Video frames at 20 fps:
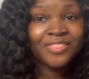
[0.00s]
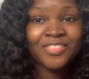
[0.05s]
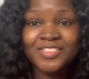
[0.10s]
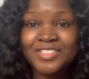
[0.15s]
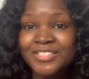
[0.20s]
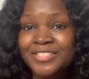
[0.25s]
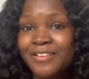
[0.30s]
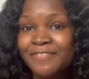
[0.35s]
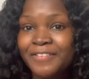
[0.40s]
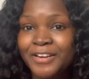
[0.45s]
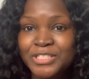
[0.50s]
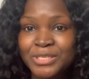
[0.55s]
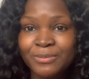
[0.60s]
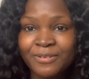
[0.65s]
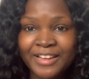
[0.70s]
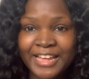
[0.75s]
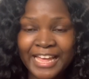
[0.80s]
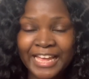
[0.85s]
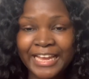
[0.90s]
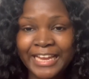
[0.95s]
This is the first of a
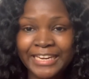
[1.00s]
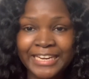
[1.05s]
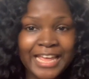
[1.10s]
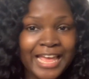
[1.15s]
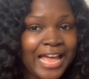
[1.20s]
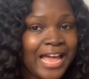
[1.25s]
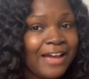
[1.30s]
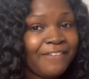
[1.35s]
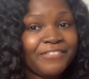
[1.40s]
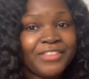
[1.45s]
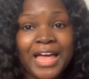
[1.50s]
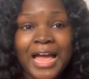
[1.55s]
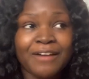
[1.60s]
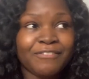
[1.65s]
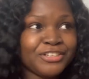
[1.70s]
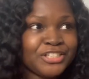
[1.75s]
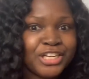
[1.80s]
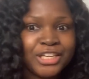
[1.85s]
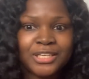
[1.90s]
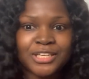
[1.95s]
kind. I
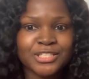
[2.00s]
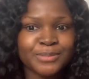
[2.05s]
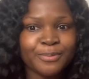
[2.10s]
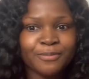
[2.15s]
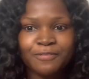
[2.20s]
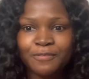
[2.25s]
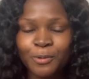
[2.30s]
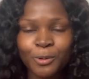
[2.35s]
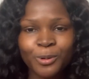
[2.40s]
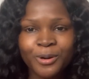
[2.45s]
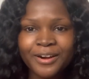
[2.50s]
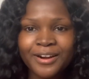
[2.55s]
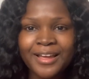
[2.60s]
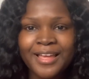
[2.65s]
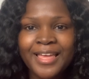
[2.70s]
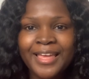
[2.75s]
haven't done this before